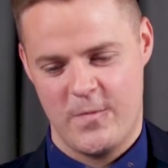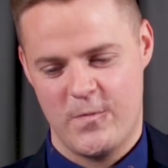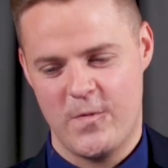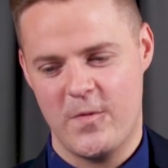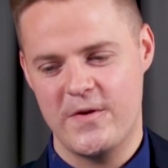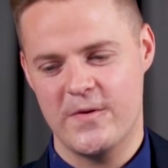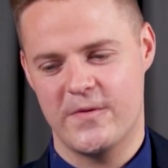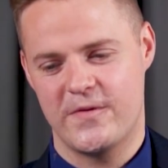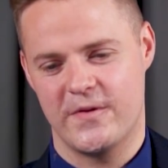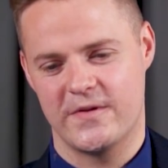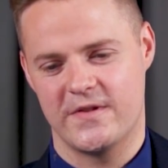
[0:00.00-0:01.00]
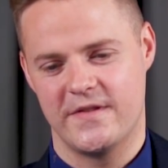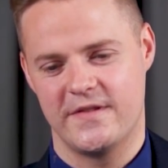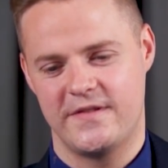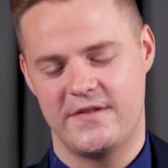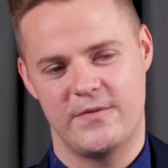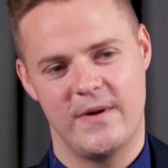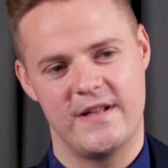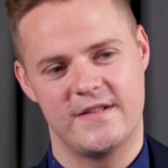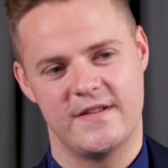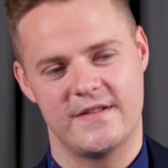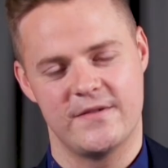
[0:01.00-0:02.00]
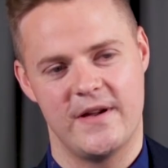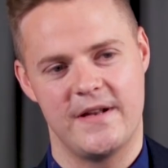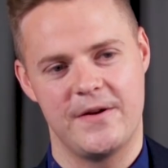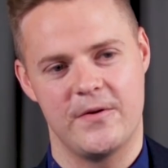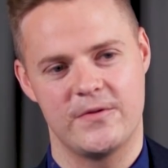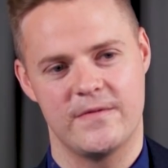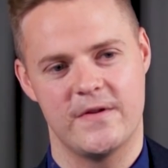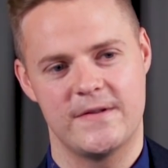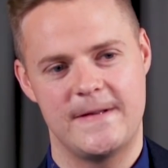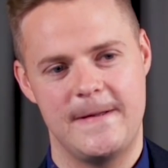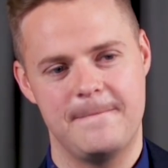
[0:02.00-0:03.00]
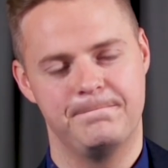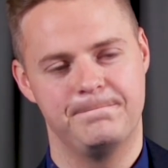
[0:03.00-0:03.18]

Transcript: What were your thoughts on the tweets and the surrounding controversy?